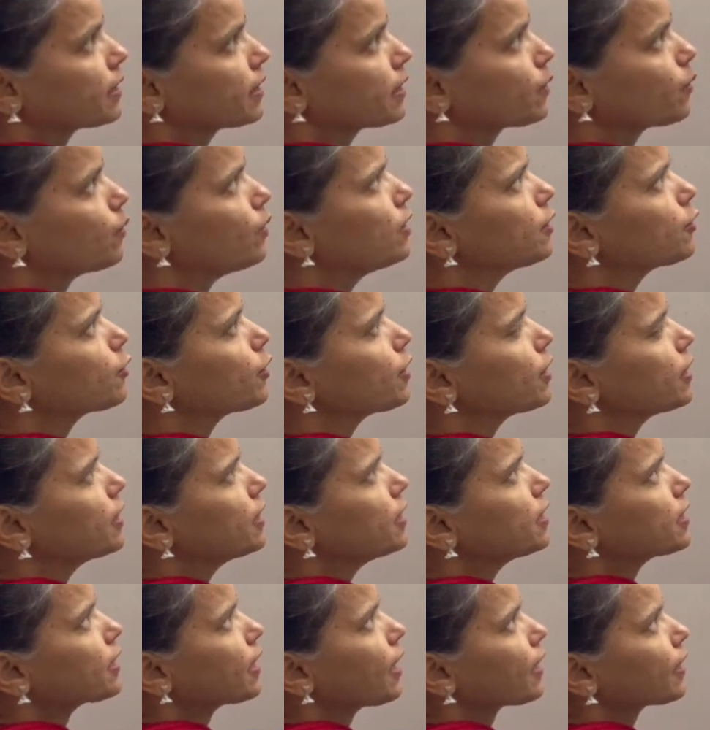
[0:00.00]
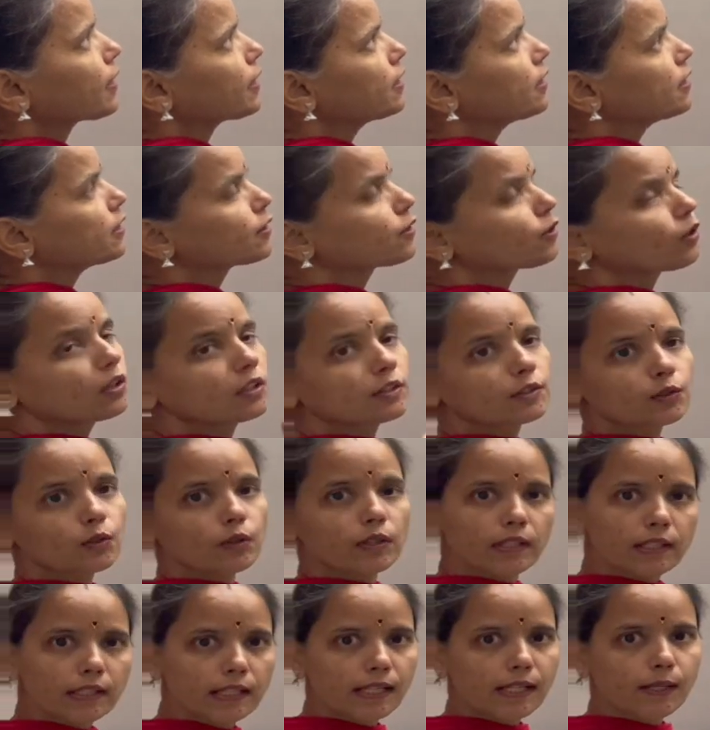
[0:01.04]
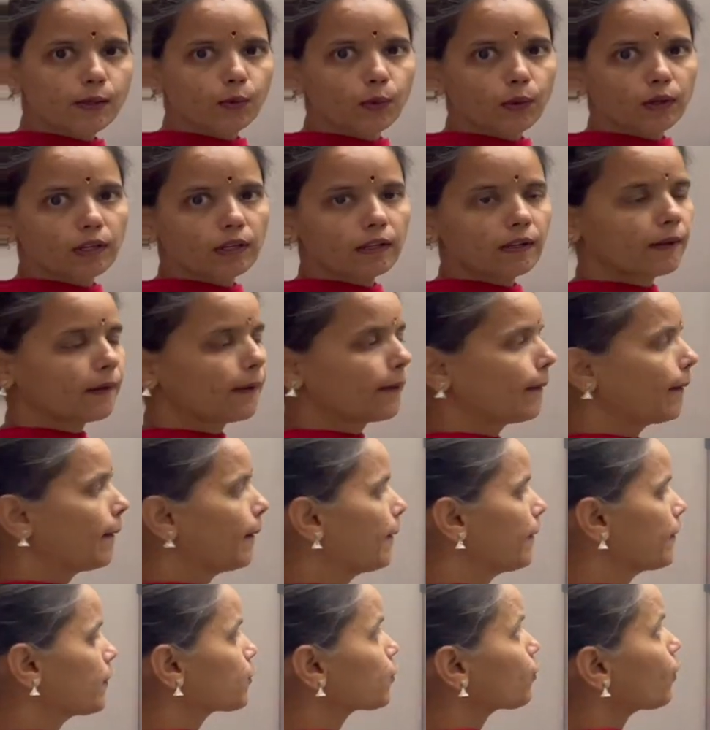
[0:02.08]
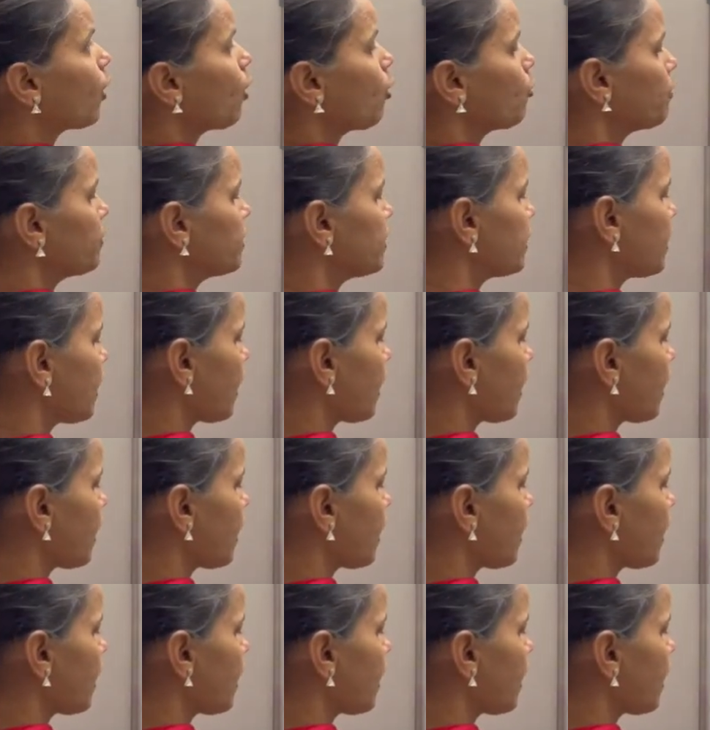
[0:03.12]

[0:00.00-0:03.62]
equal? So each angle is also equal. So how many